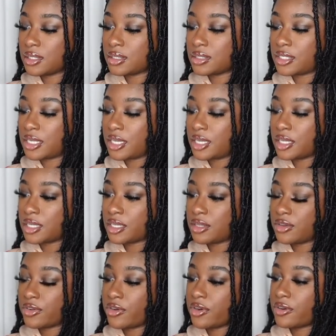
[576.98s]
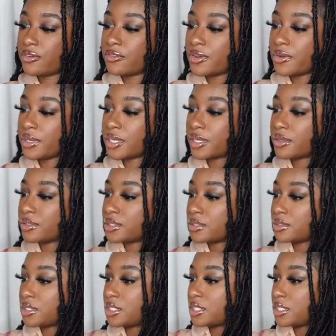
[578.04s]
take your photo.
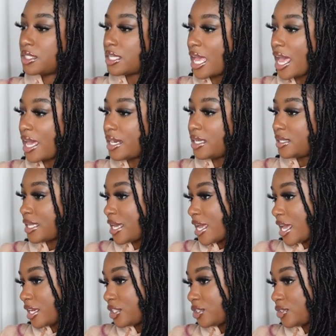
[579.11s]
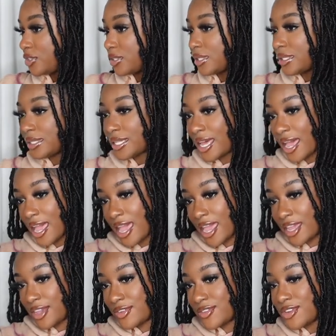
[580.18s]
So it's just adding that extra
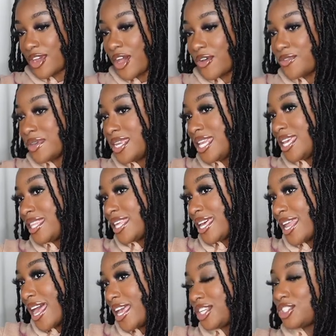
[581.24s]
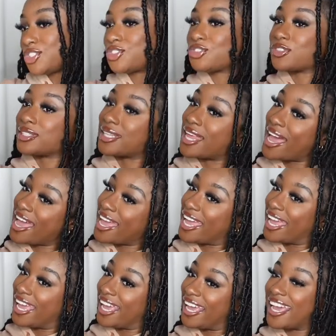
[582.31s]
light, you know, you need that extra
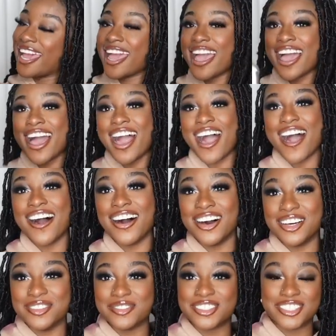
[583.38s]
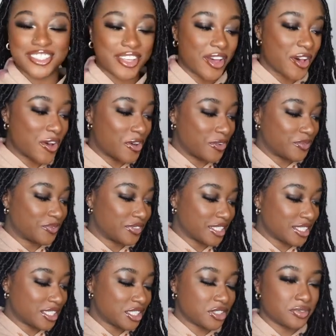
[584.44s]
light. So
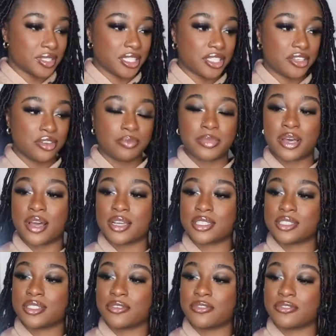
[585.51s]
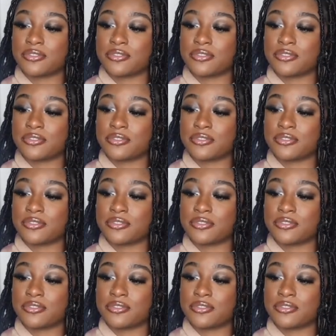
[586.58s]
this is a really cute box,